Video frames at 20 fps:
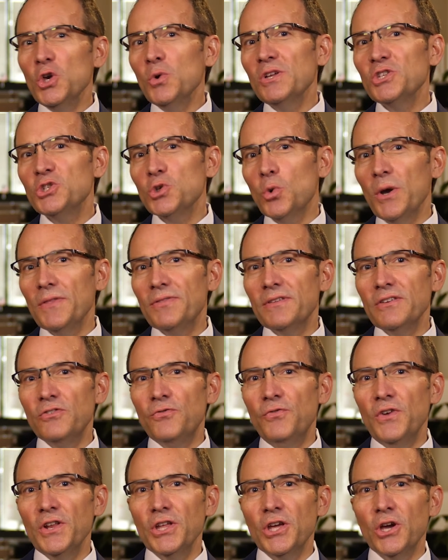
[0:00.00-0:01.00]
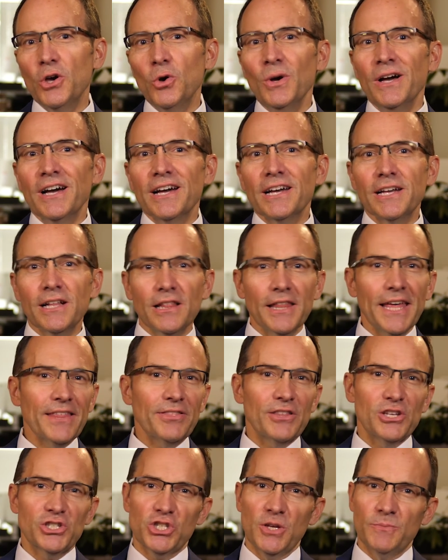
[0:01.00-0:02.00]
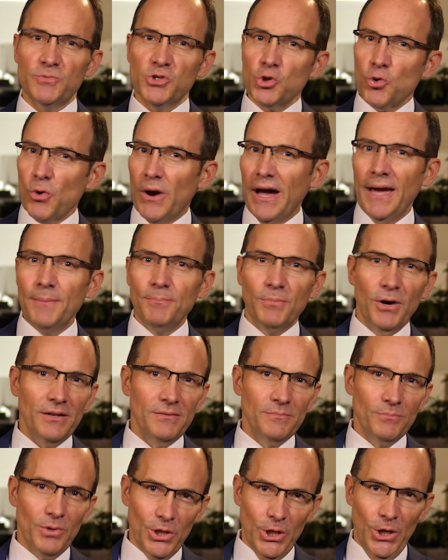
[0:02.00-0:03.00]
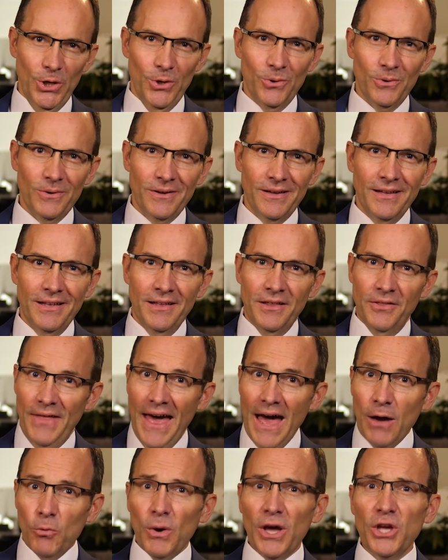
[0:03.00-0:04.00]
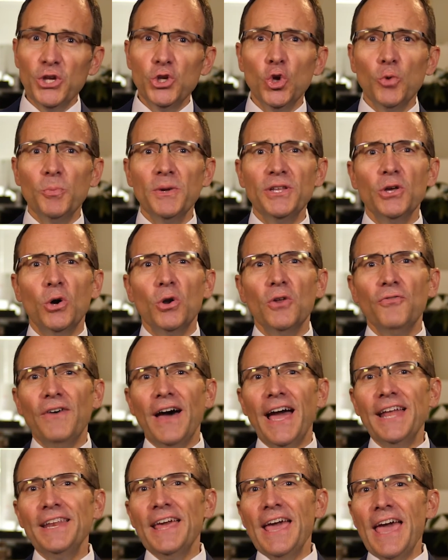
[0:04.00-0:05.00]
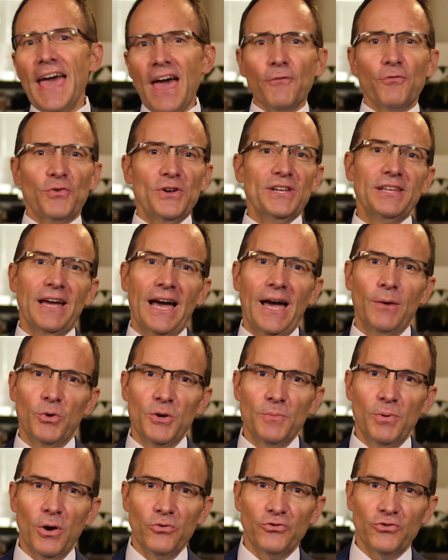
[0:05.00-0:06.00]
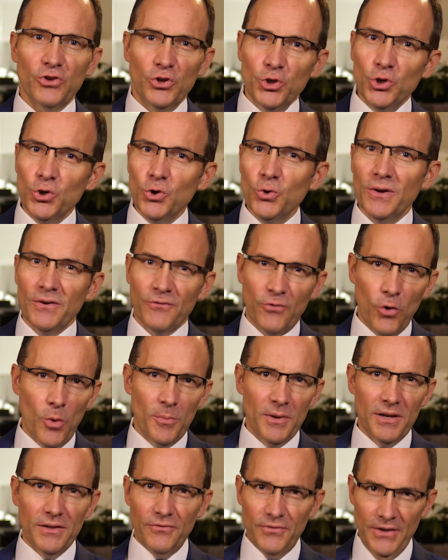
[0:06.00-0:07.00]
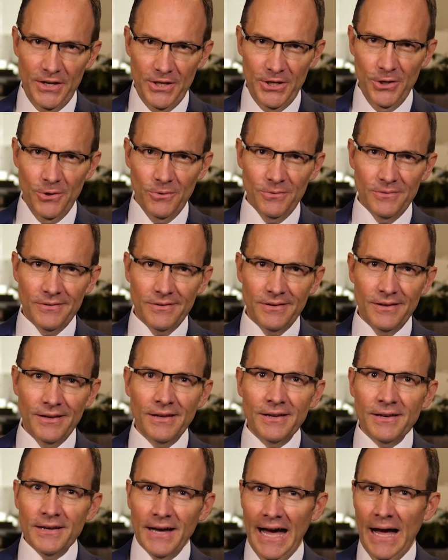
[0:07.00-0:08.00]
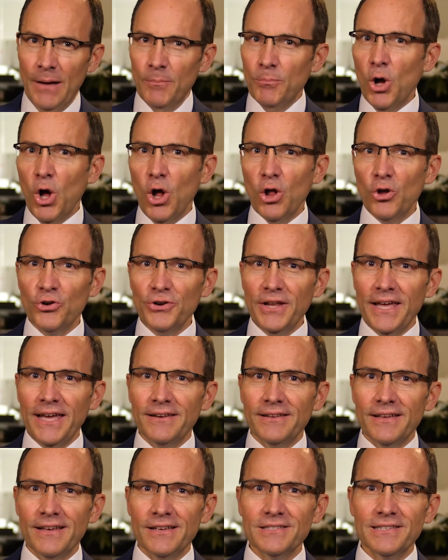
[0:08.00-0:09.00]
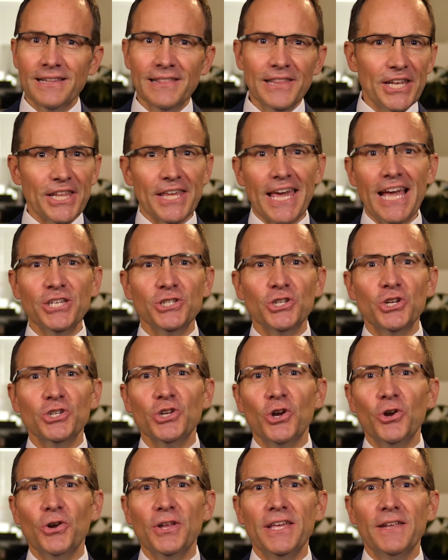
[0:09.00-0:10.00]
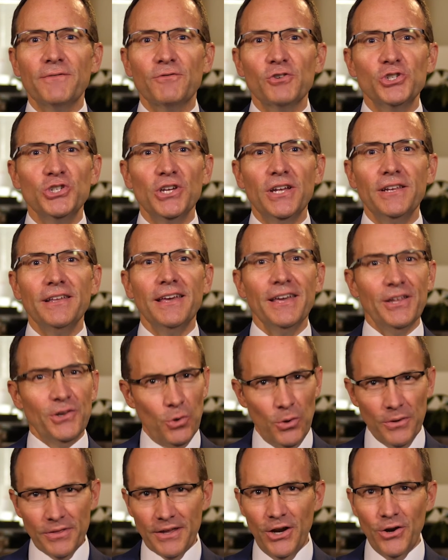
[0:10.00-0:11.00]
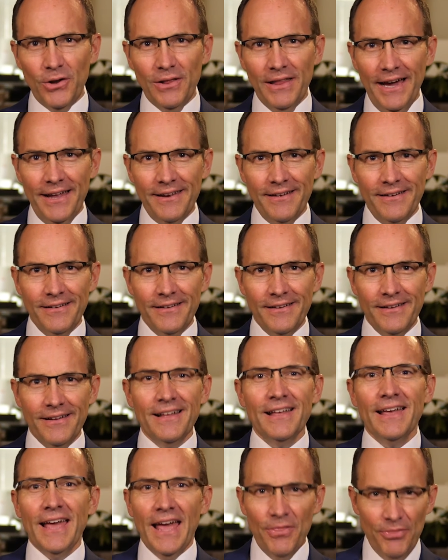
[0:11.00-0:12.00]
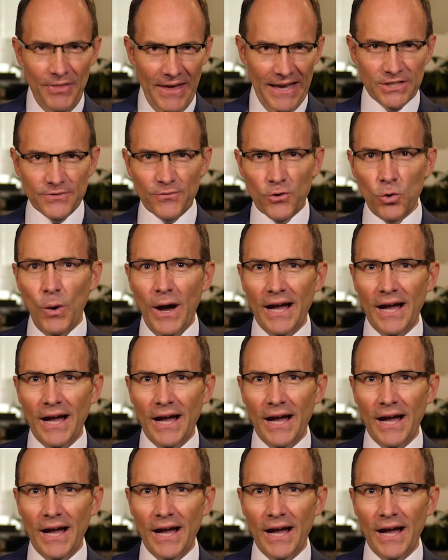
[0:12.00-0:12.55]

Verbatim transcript: you enjoyed this video, click the subscribe button below. That way you'll be notified every time we post a new informative video. I'm Paul Hernandez, litigation attorney in Virginia and North Carolina, and thanks for